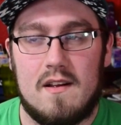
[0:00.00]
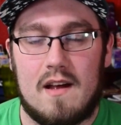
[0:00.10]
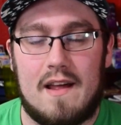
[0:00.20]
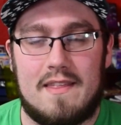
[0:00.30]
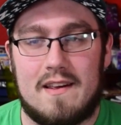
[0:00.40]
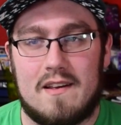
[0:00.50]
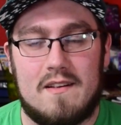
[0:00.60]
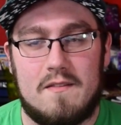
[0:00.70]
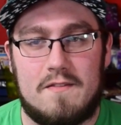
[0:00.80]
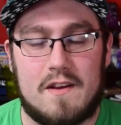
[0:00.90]
I think,
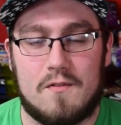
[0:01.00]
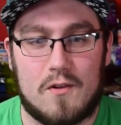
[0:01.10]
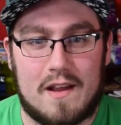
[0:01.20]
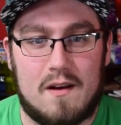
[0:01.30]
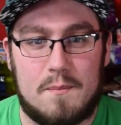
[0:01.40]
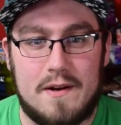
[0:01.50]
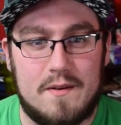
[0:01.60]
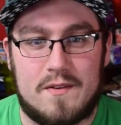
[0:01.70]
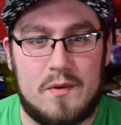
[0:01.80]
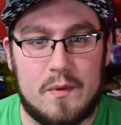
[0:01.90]
a Vikavolt out, but it
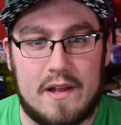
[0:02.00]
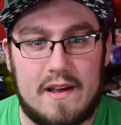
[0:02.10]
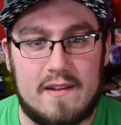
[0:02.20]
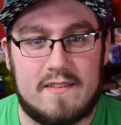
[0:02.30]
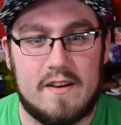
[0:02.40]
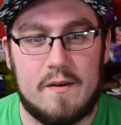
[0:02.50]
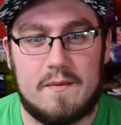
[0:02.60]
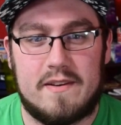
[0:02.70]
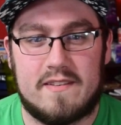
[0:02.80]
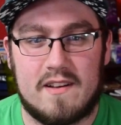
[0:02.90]
was too late. So
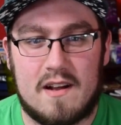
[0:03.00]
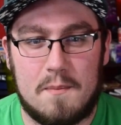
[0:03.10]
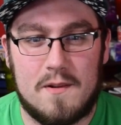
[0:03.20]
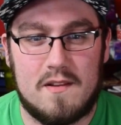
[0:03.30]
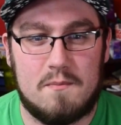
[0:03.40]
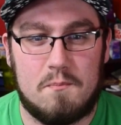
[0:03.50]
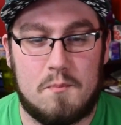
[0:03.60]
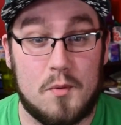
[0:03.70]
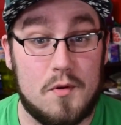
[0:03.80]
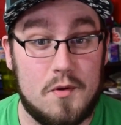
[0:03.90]
just a couple
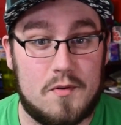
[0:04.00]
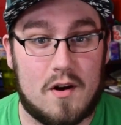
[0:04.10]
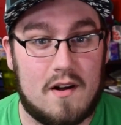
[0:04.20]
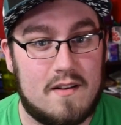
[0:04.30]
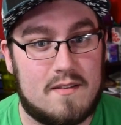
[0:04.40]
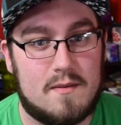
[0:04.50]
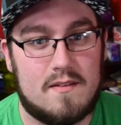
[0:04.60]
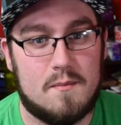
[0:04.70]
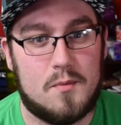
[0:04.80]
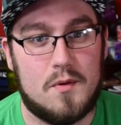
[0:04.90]
Bulu draws,
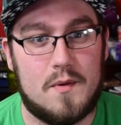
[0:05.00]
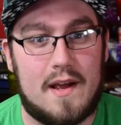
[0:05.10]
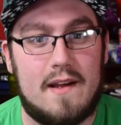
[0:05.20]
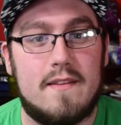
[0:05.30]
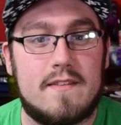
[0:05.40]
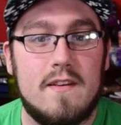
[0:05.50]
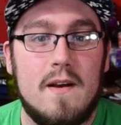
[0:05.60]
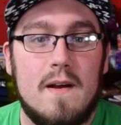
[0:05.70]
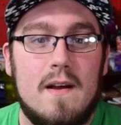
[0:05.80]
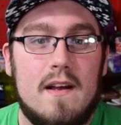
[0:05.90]
some Bulu hands.
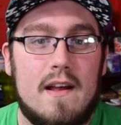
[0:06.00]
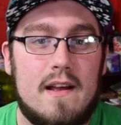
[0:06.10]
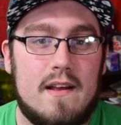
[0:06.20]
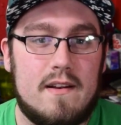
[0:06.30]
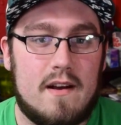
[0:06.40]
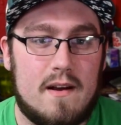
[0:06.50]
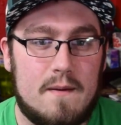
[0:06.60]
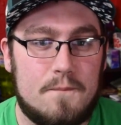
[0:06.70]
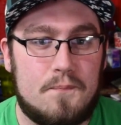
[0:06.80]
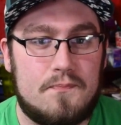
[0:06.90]
And,